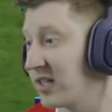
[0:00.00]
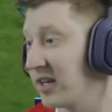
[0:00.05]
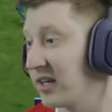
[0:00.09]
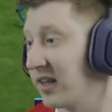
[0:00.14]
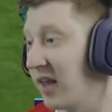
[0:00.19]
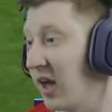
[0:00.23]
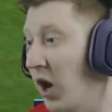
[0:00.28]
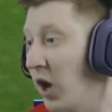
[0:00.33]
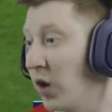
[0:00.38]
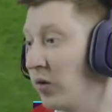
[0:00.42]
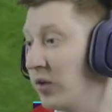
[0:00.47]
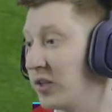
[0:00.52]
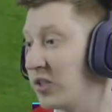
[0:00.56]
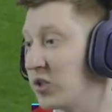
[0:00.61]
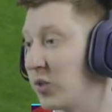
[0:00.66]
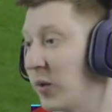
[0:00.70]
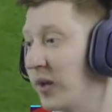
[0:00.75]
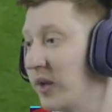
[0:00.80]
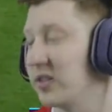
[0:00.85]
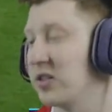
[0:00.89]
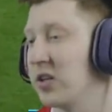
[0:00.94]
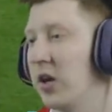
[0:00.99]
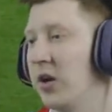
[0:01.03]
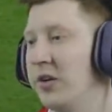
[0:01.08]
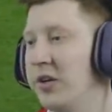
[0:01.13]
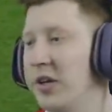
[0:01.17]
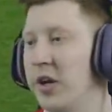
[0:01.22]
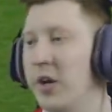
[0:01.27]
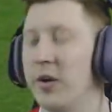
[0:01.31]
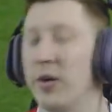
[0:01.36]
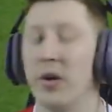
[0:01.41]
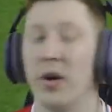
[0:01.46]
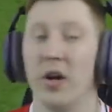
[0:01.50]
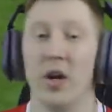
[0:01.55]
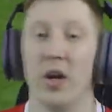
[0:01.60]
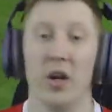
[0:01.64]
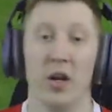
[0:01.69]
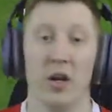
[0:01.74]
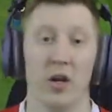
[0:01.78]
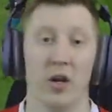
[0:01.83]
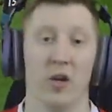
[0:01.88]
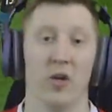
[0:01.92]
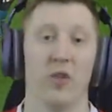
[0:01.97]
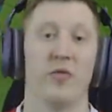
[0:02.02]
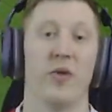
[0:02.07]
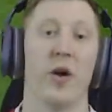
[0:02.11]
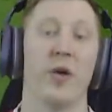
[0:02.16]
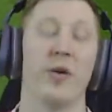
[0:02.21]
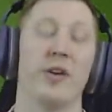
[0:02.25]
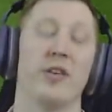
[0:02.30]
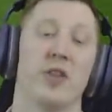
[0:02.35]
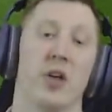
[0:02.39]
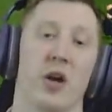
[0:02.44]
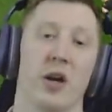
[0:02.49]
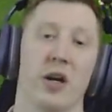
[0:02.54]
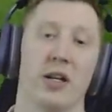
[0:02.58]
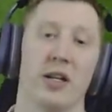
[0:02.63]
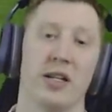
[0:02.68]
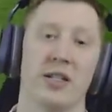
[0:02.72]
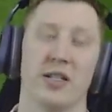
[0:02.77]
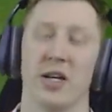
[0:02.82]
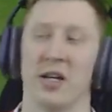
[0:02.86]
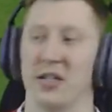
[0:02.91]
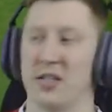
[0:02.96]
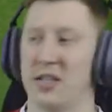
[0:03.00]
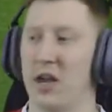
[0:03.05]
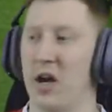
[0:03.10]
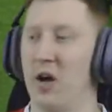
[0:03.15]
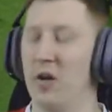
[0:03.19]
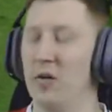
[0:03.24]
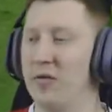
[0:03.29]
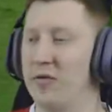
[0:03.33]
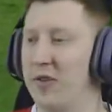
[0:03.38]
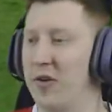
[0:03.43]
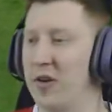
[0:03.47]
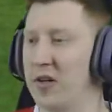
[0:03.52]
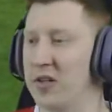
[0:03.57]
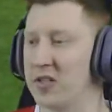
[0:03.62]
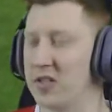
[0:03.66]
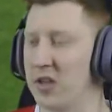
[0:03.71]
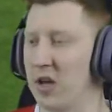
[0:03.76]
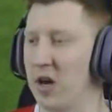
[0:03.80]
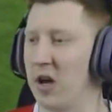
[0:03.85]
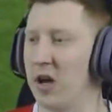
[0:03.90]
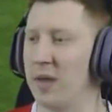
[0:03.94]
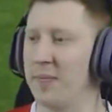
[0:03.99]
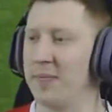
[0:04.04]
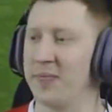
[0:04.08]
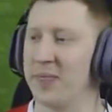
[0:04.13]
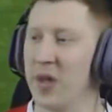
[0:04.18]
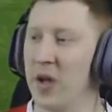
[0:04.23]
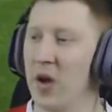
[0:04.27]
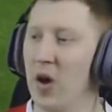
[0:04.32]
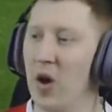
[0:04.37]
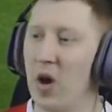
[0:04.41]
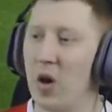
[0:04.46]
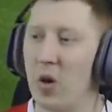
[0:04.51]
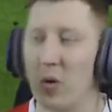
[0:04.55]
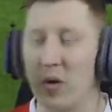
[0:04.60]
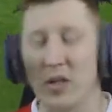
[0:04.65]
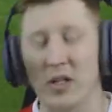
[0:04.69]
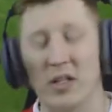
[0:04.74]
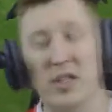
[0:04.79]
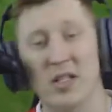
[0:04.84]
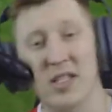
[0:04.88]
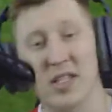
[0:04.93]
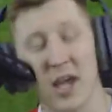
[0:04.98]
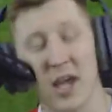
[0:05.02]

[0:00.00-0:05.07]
is headed that only to Antonio, who very tidily tucks it home first time. What a